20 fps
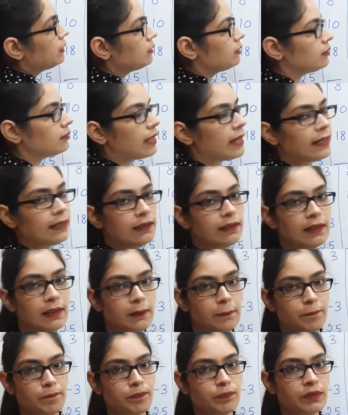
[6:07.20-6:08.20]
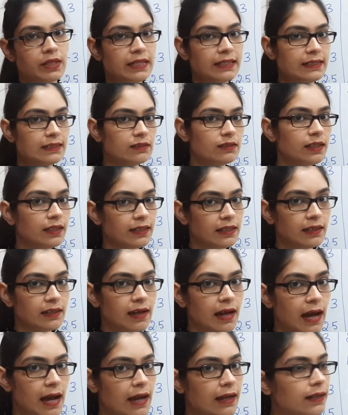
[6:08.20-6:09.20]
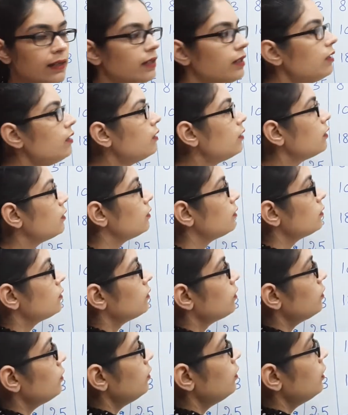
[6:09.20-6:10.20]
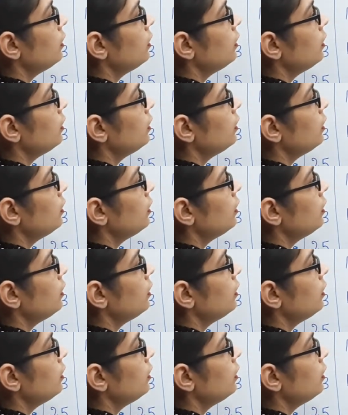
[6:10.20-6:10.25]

9D. It is getting added. So